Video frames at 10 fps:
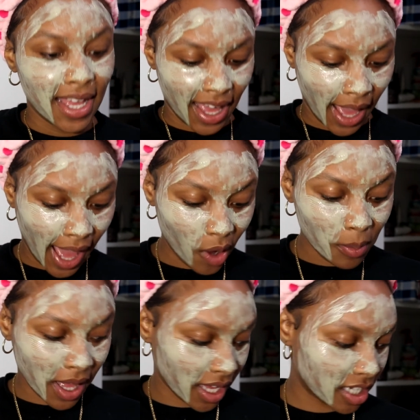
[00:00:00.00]
how
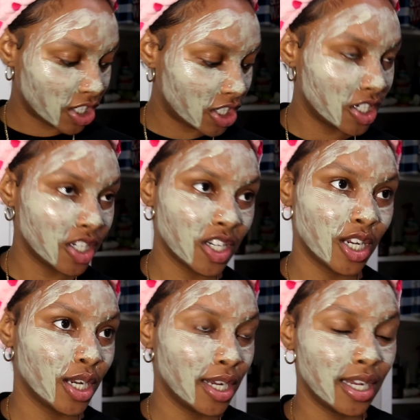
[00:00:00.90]
much
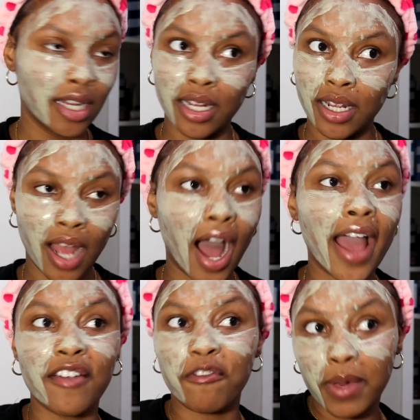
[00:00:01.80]
I
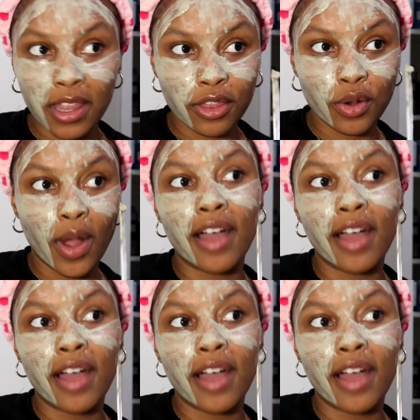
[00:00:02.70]
have been through,